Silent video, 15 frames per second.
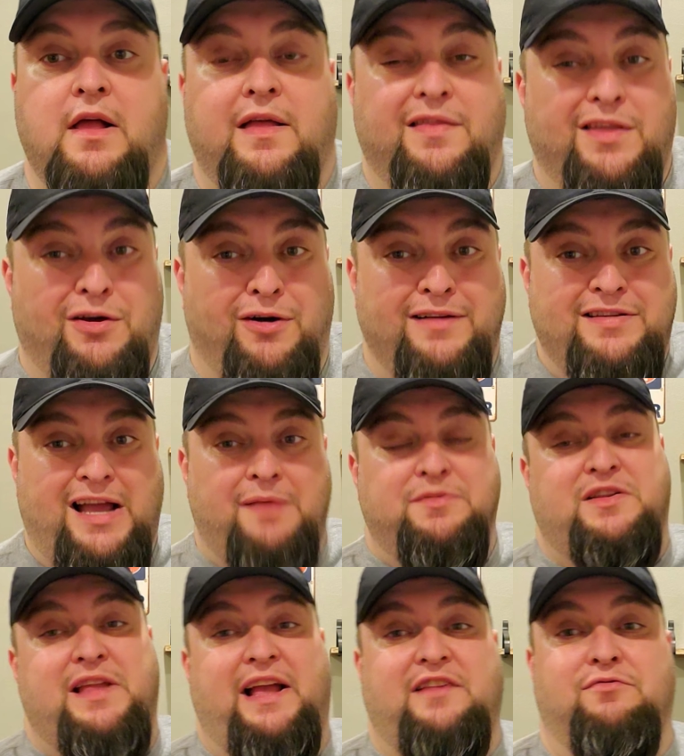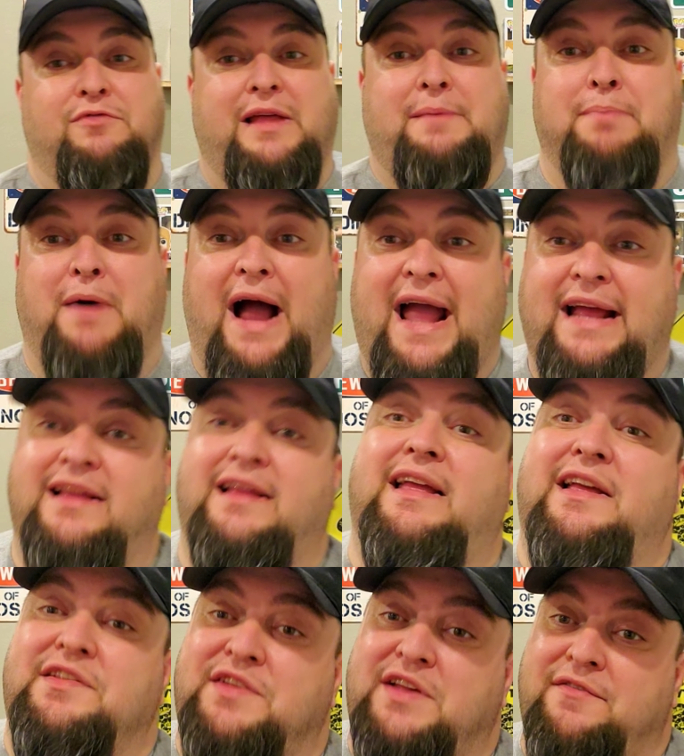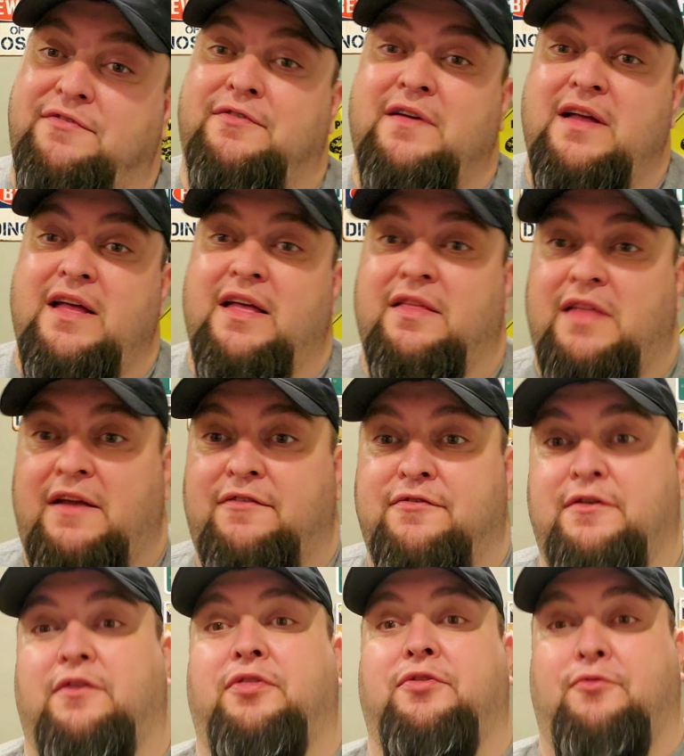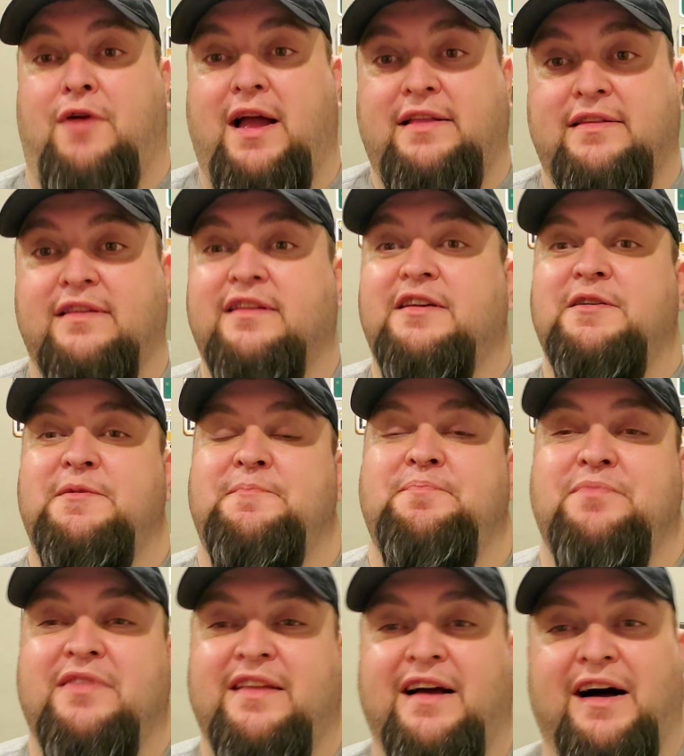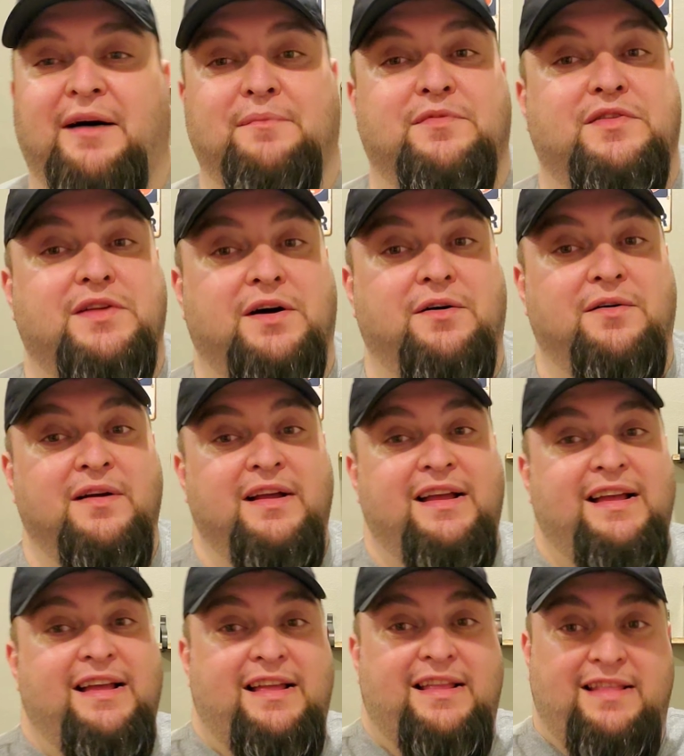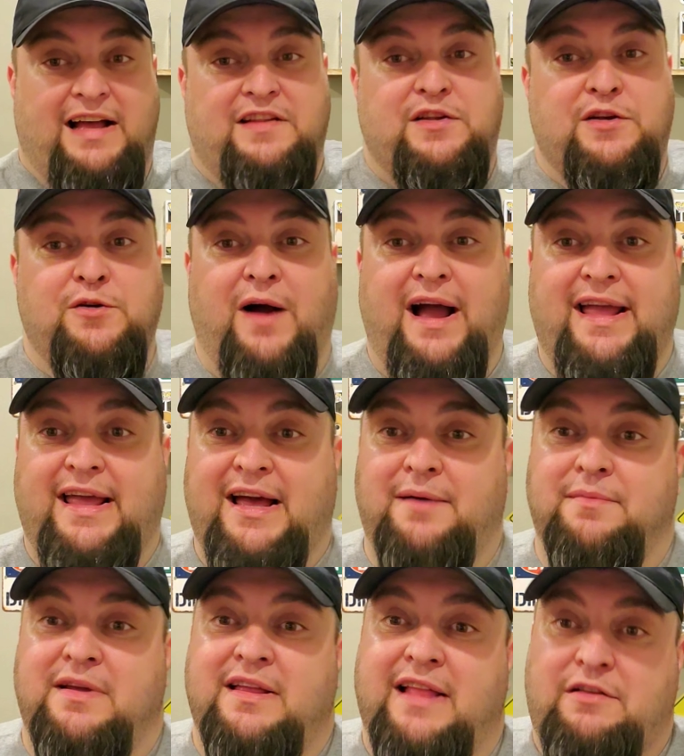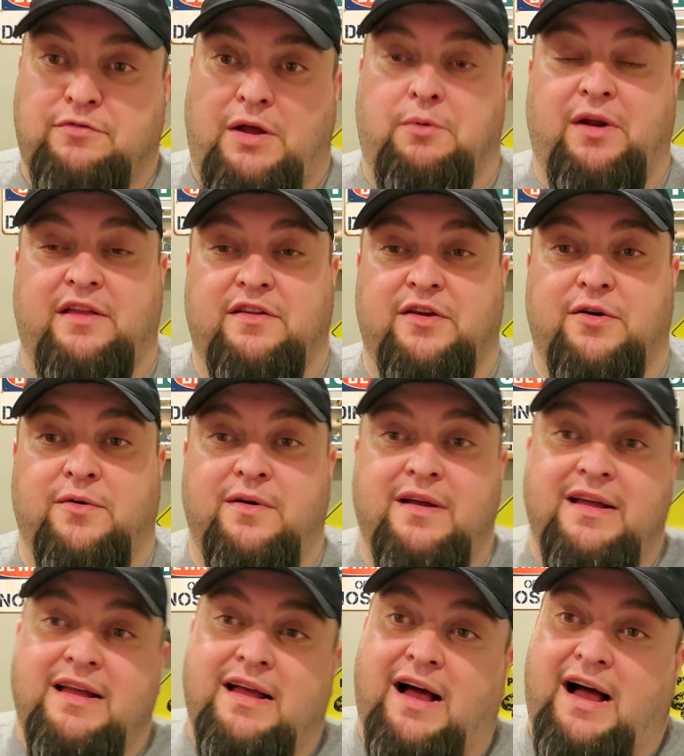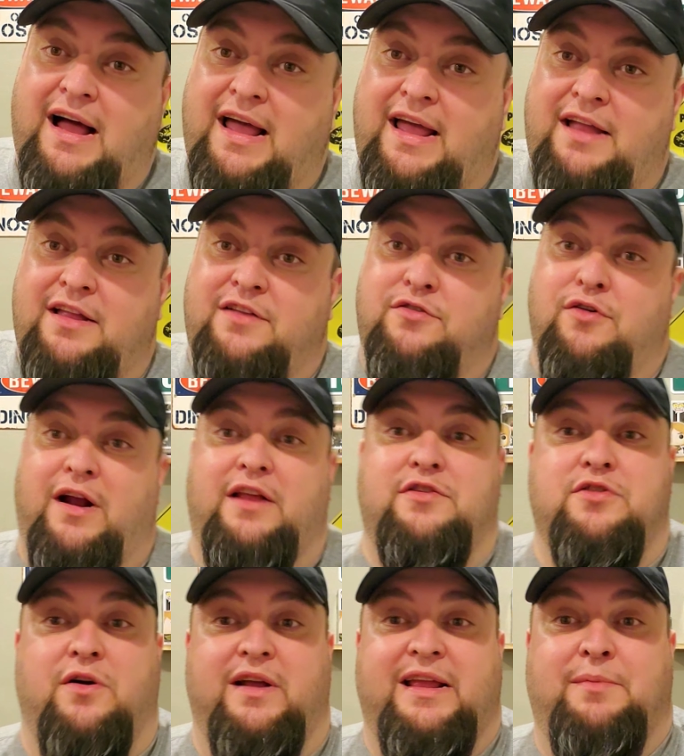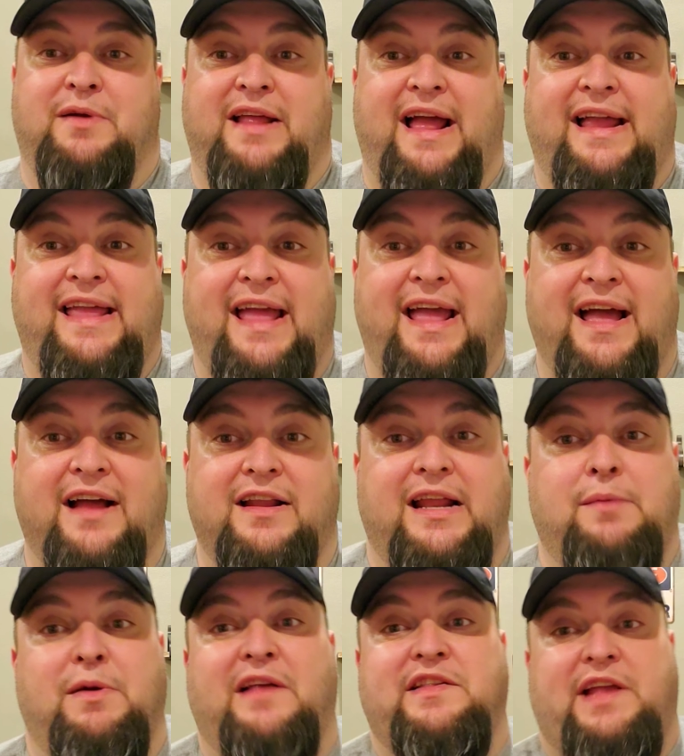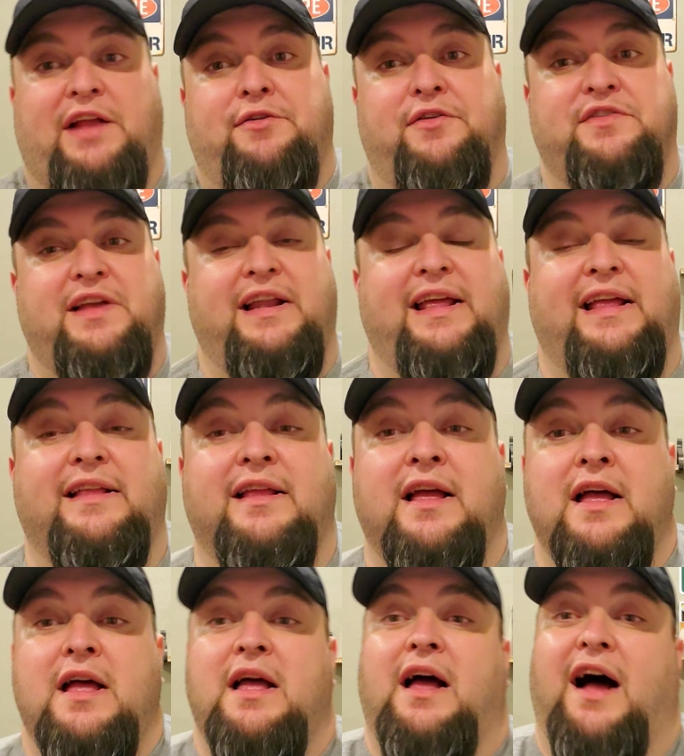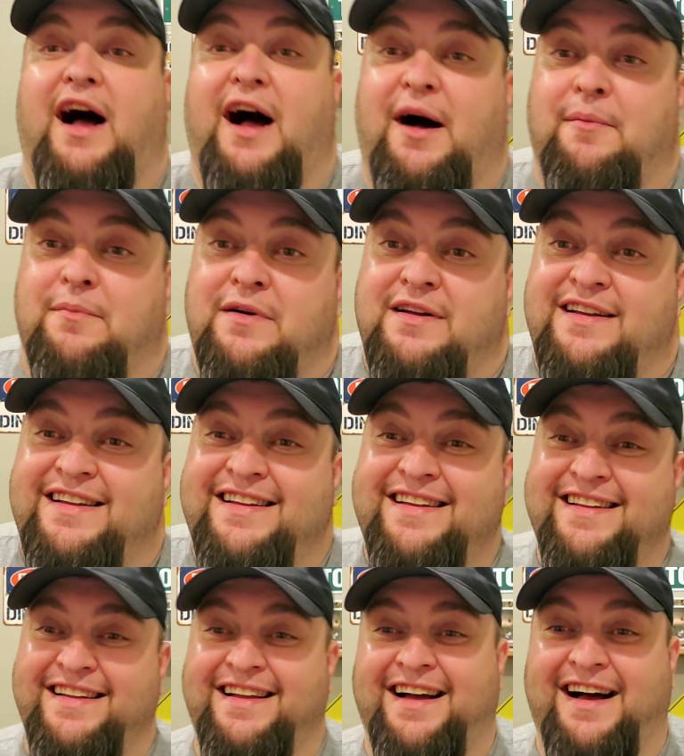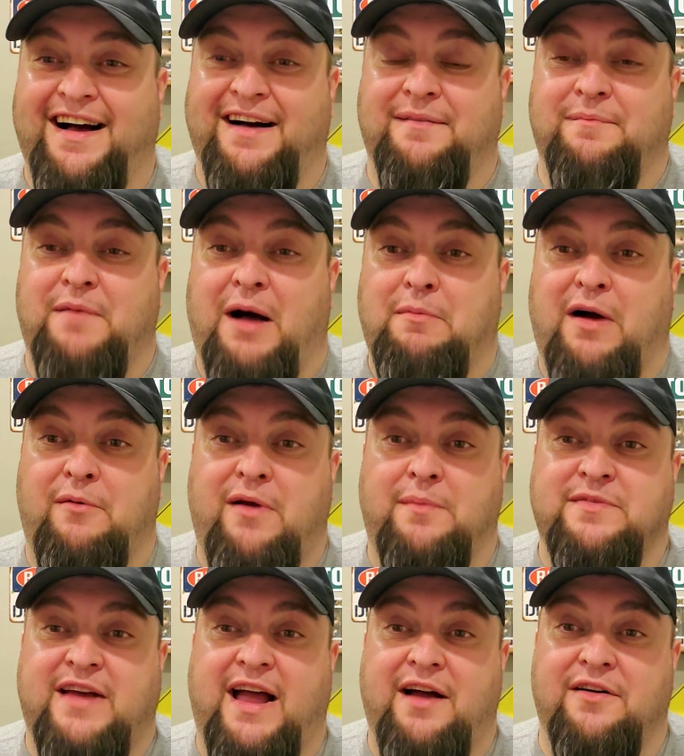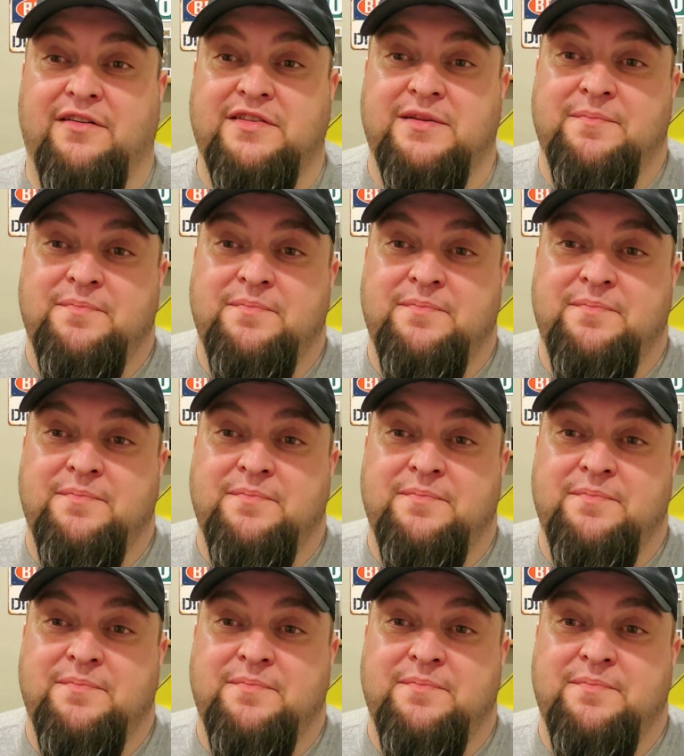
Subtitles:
The only time snakes really bite is if they feel threatened. So that's who I am. That's what I want to do. I try to show anybody I can, anybody that's interested in about reptiles.